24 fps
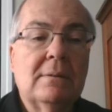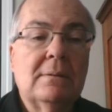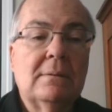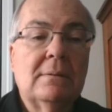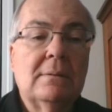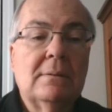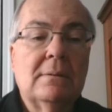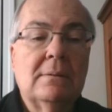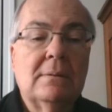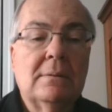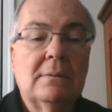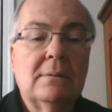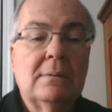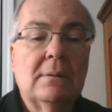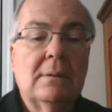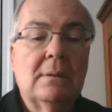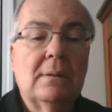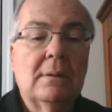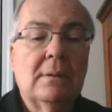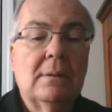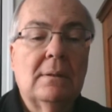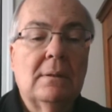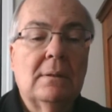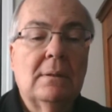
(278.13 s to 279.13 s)

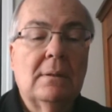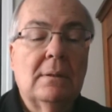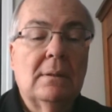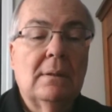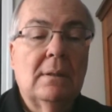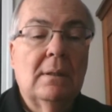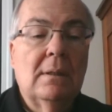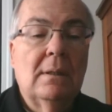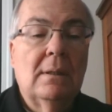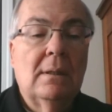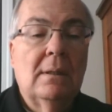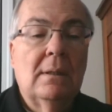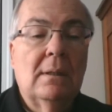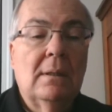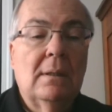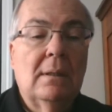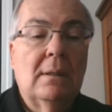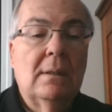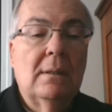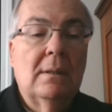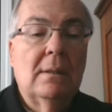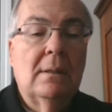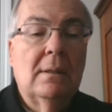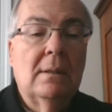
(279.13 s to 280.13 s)

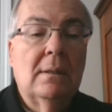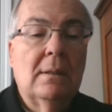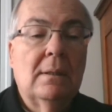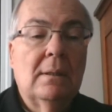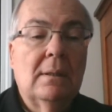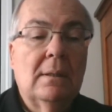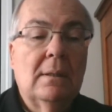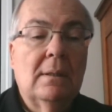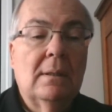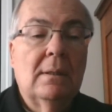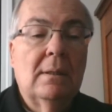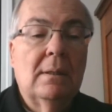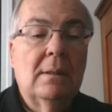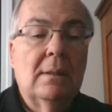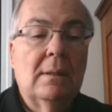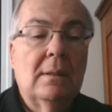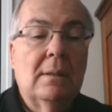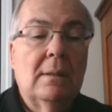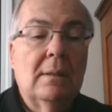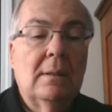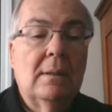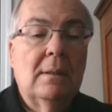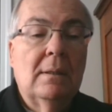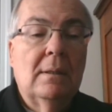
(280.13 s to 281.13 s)

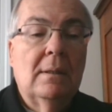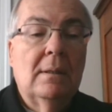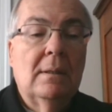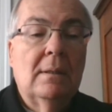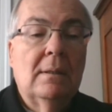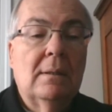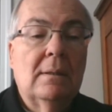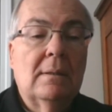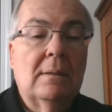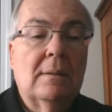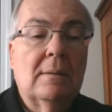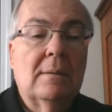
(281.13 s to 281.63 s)
(no one is talking)